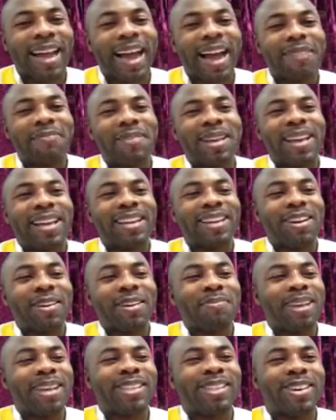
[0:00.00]
Amen.
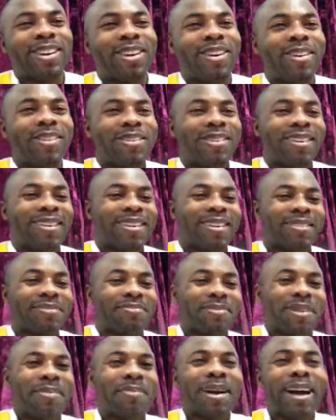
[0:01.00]
God bless you all.
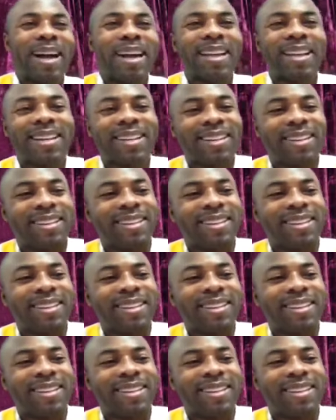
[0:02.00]
Bye bye.